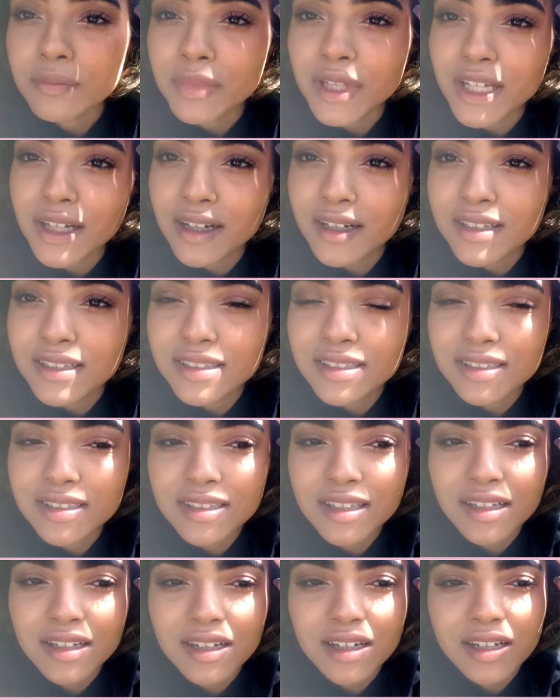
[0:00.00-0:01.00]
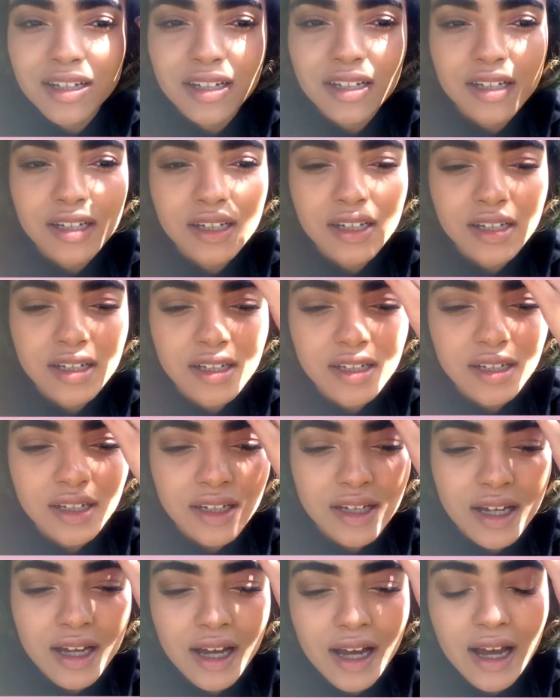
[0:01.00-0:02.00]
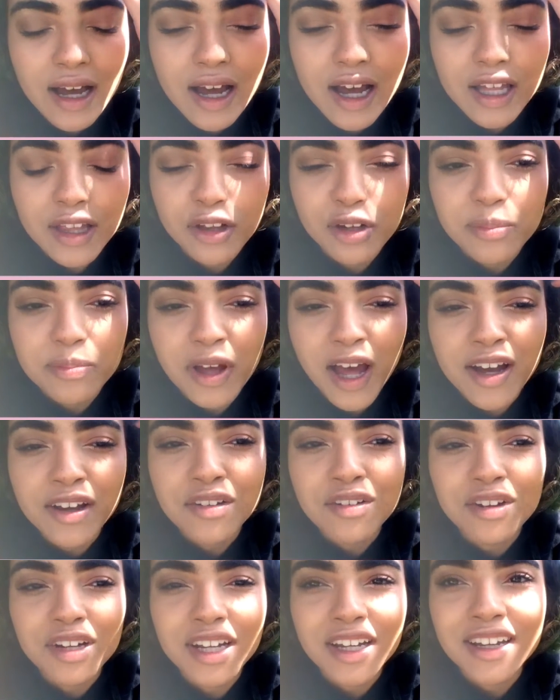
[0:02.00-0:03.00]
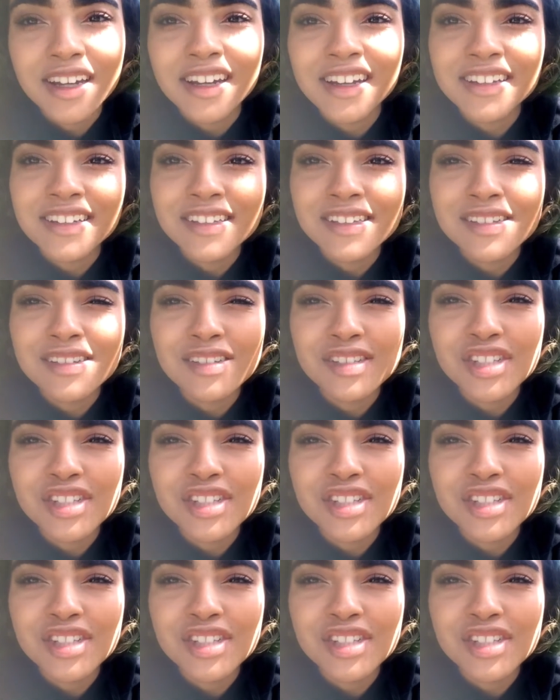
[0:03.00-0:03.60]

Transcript: Because I look back on it in